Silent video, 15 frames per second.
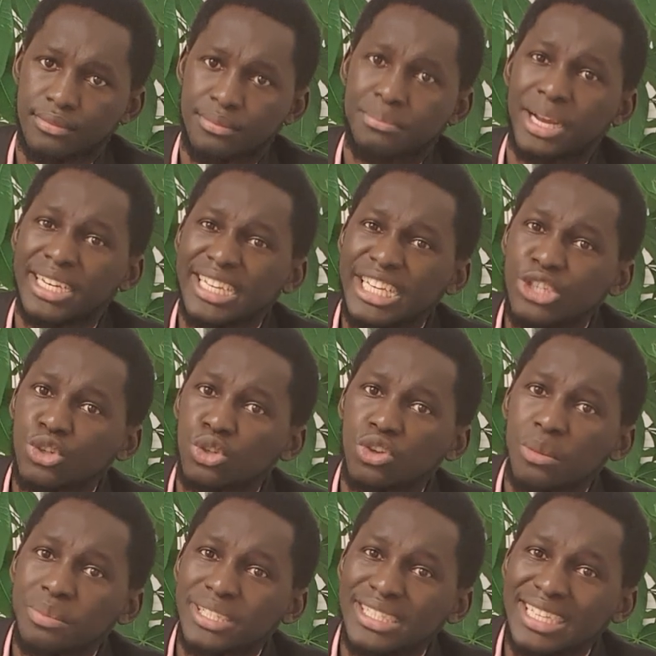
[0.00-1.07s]
But he should
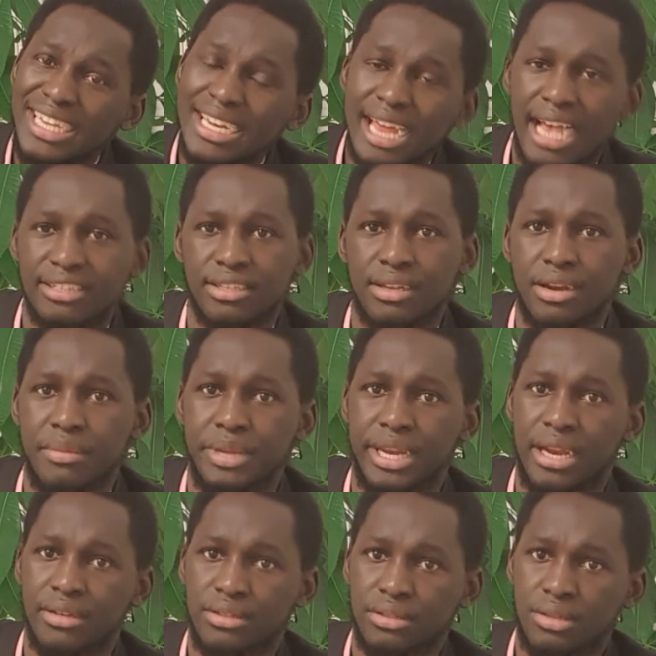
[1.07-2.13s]
not be seen as
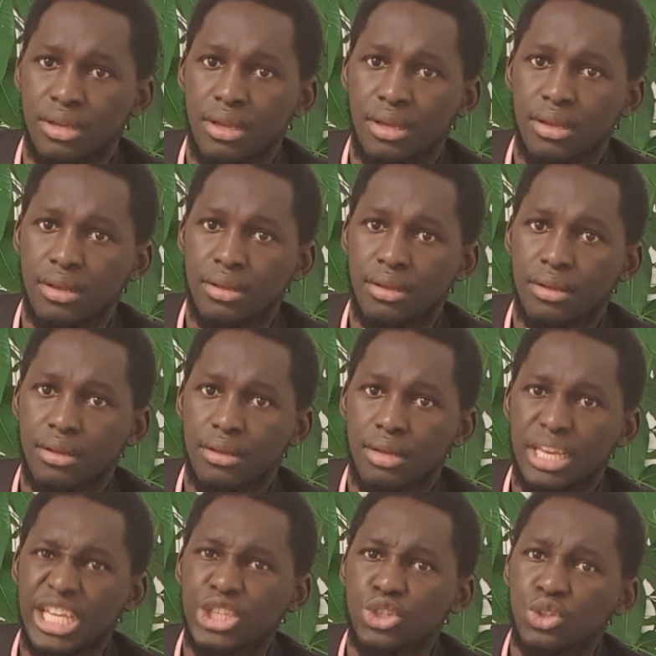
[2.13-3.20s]
criminals.
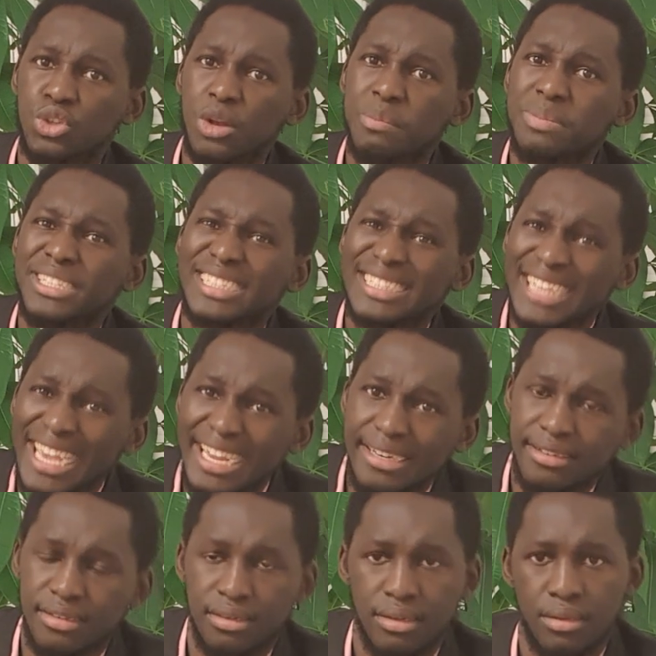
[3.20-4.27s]
He should not be
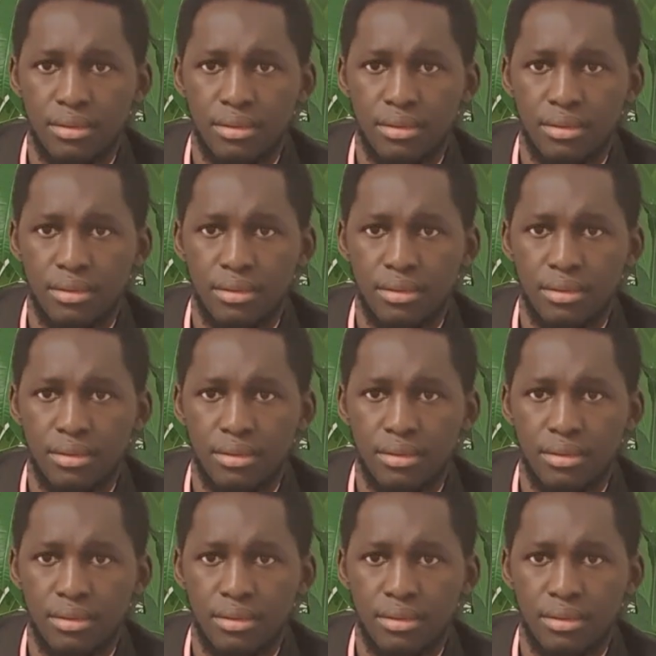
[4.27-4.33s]
seen